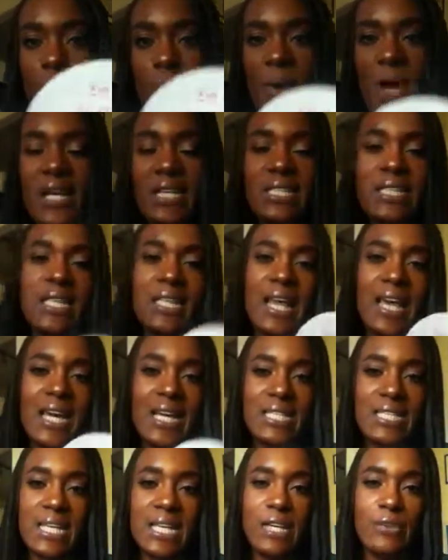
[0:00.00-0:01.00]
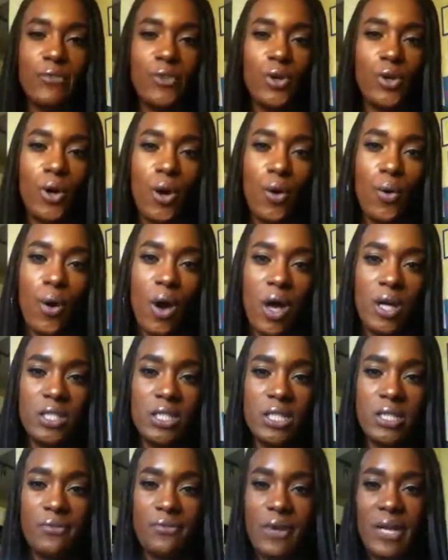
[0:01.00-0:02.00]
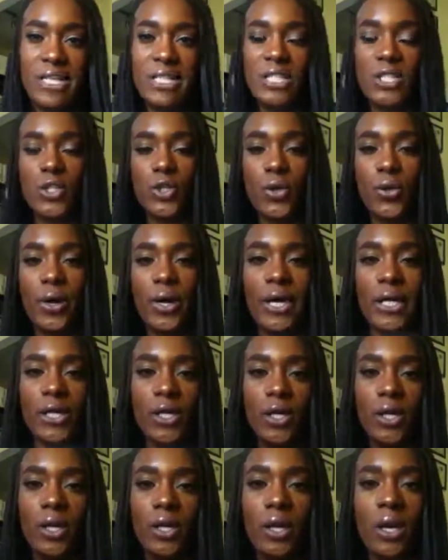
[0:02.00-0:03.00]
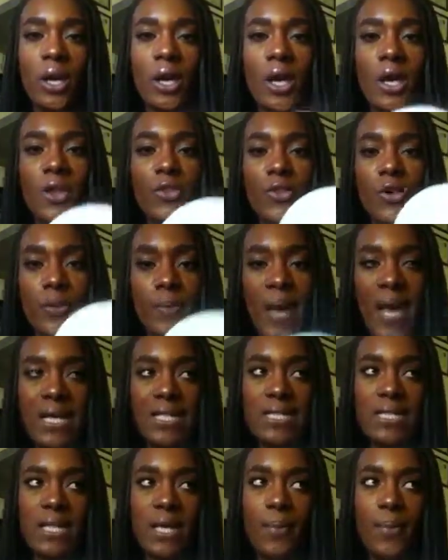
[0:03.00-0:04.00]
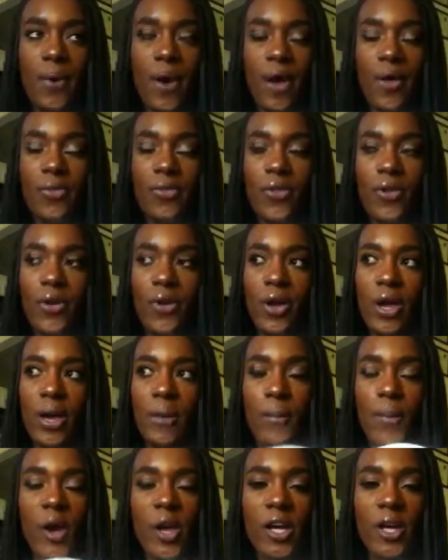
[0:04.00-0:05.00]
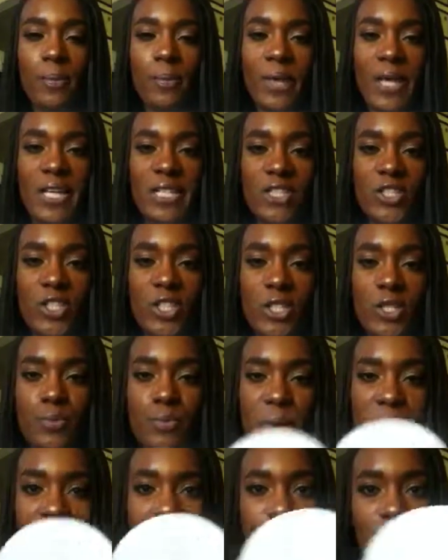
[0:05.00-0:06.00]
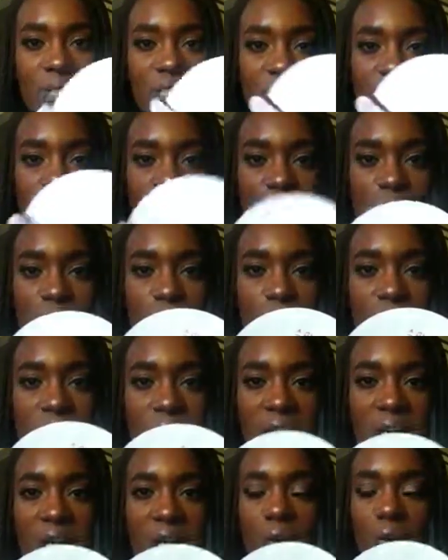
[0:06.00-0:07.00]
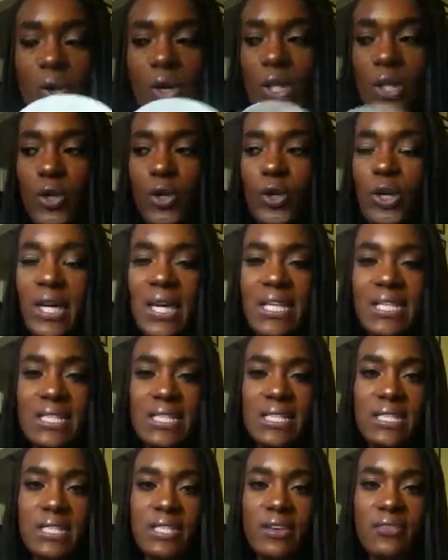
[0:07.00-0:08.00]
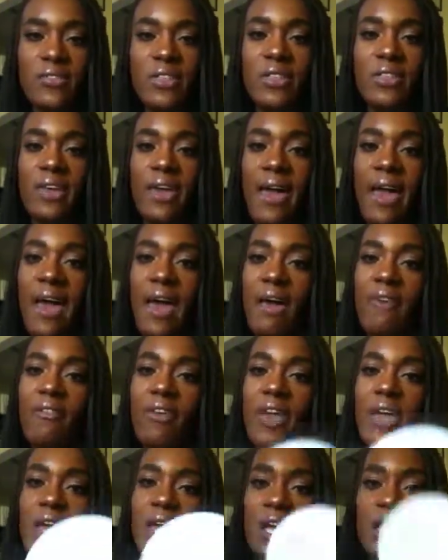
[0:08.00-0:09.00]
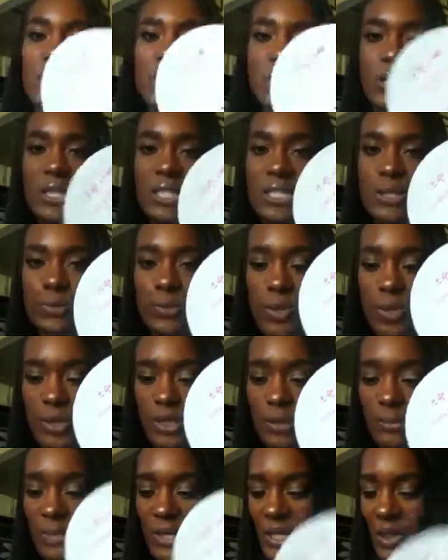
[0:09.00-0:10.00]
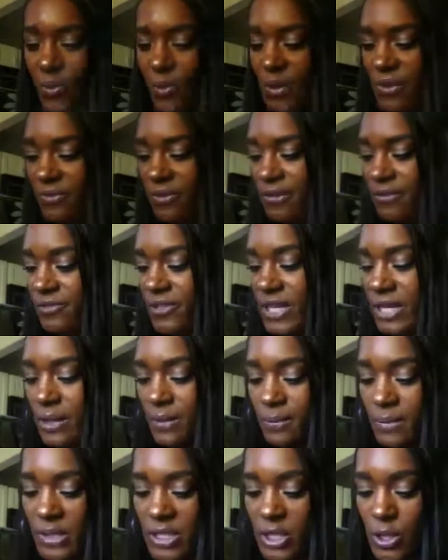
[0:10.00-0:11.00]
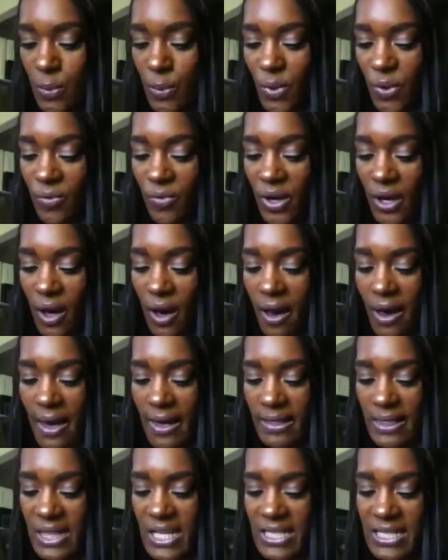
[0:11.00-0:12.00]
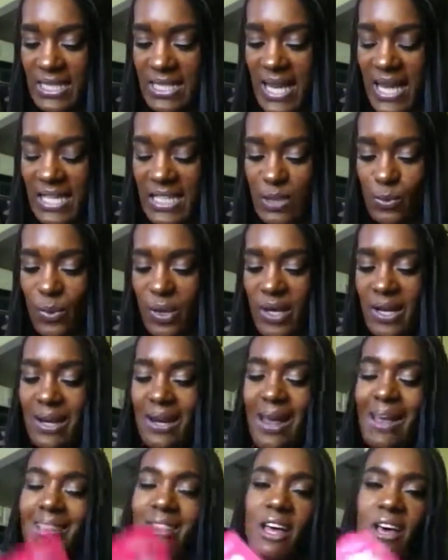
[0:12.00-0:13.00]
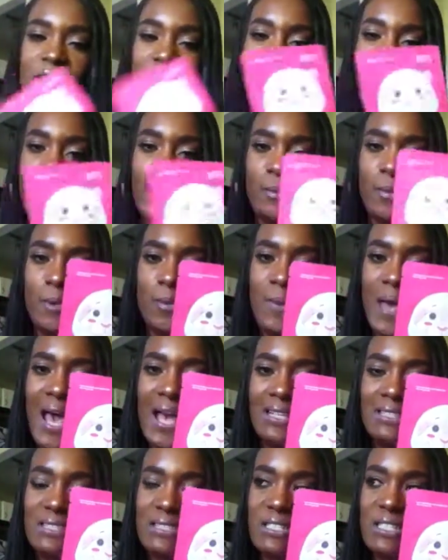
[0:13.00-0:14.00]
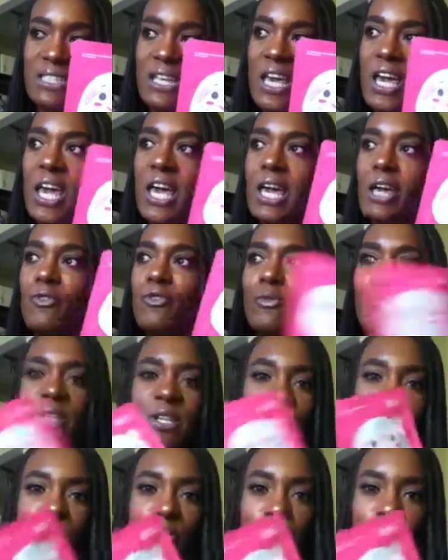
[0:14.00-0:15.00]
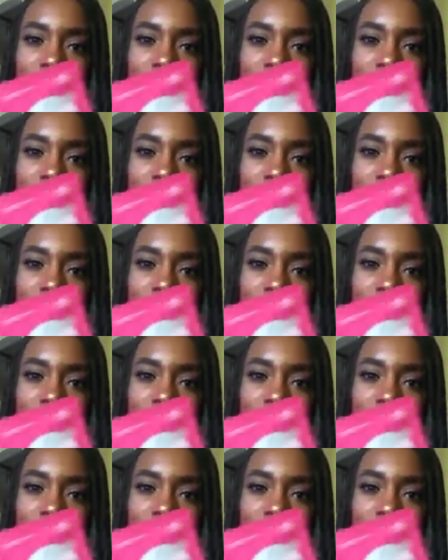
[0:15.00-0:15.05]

price. And like I said, if you go onto Facetory and look their masks up on their marketplace, just buy them individually or little kits and stuff that they have. So this would only be $3.50. So moving on, this next one, and I love animal masks from different